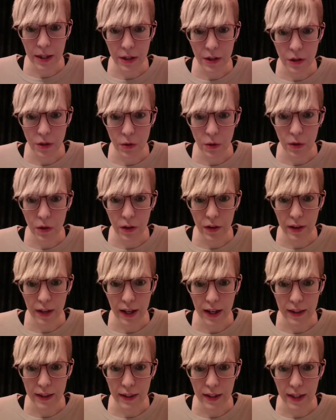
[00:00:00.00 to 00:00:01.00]
make sure
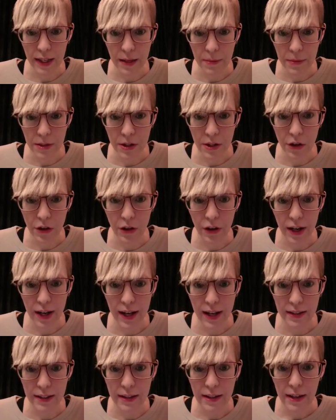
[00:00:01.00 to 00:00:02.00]
that the name is
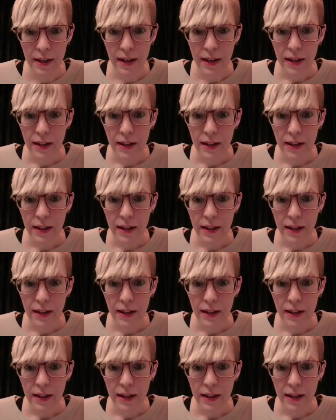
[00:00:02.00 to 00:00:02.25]
correct,